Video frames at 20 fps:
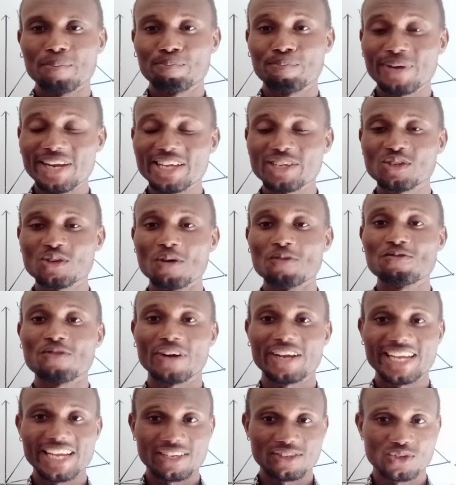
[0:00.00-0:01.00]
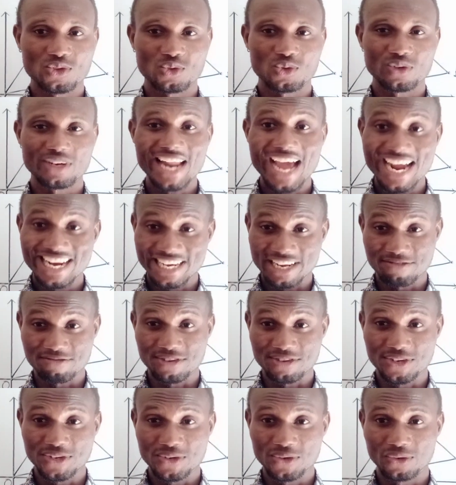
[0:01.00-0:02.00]
Please don't forget to like the
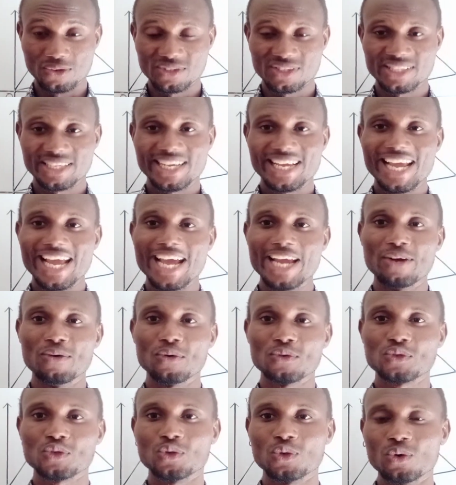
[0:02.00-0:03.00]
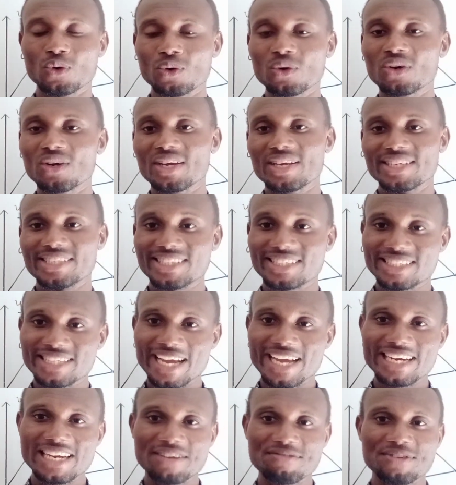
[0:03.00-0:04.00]
videos and also
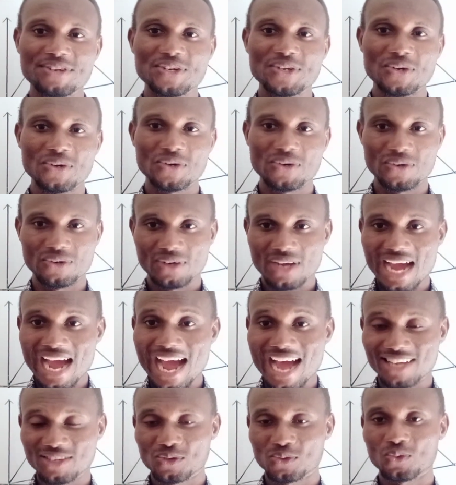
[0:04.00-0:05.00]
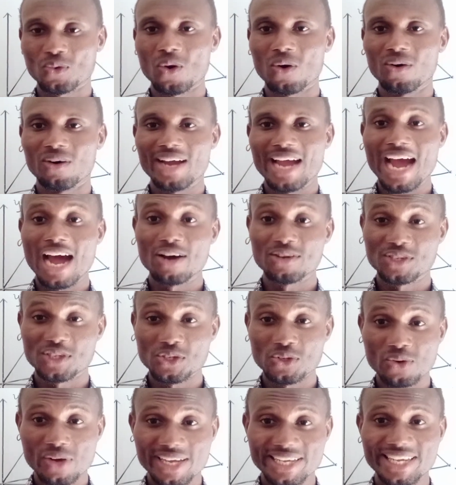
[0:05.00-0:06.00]
share the video as well. I'll
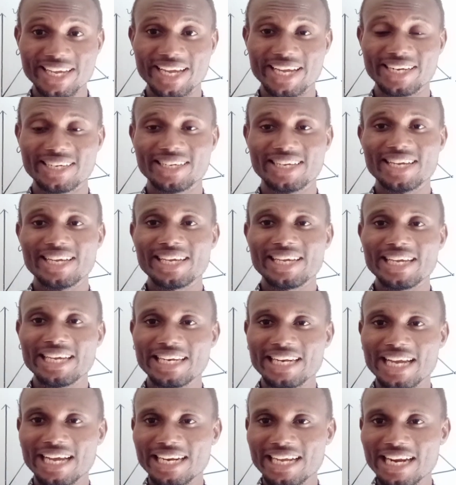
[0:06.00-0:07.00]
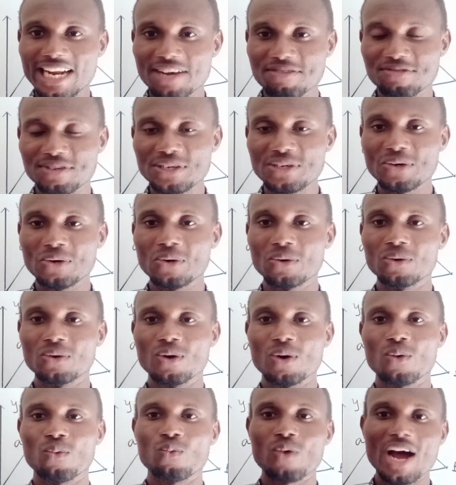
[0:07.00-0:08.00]
see you again in another video
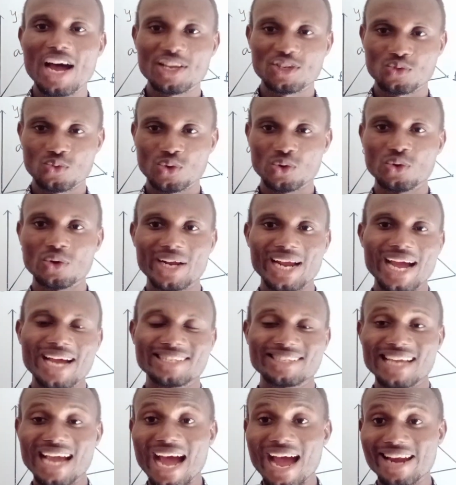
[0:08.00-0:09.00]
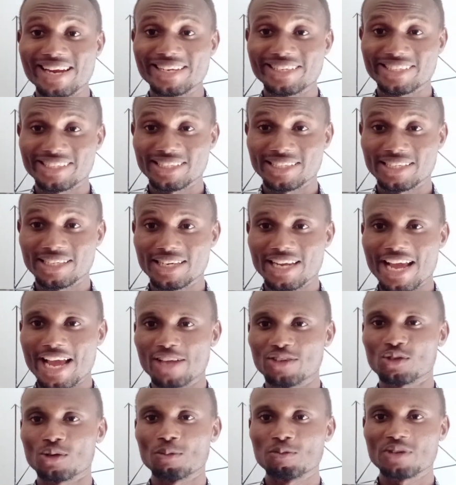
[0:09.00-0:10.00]
whilst we look at addition
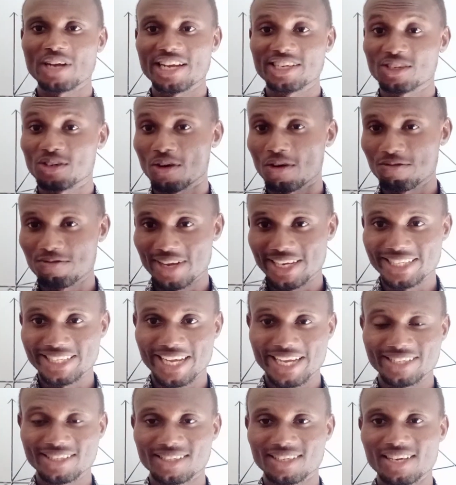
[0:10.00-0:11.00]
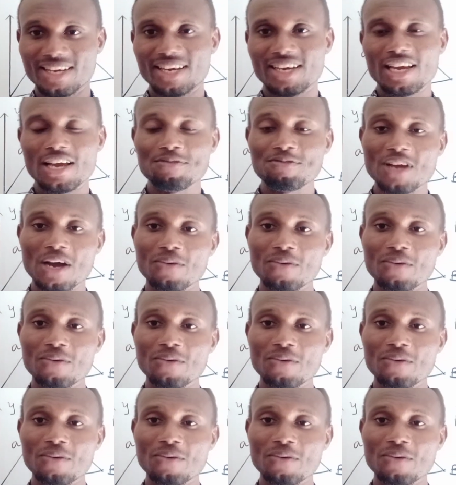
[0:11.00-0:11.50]
and subtraction of vectors. If you